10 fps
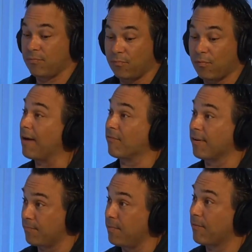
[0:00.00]

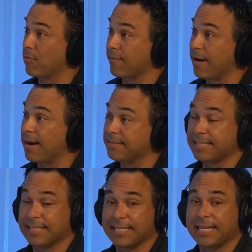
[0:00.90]
wherever I've gone, I've
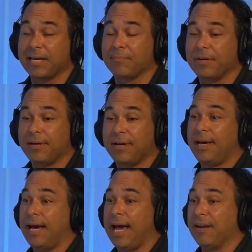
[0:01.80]
seen the dip.
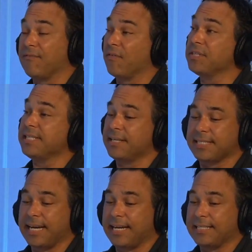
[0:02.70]
And the first thing I'll
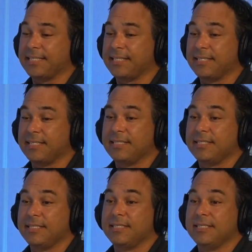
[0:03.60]
say is,
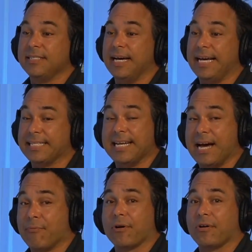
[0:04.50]
as a
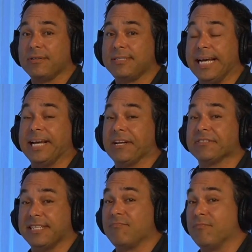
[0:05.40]
networker, take
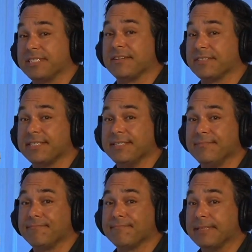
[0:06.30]
yourself more seriously.
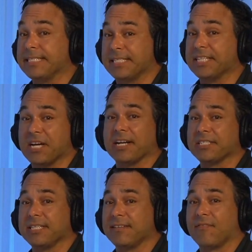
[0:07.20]
That's
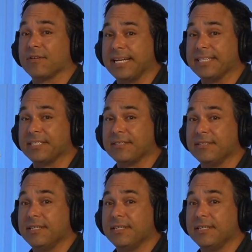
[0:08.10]
honestly the first answer,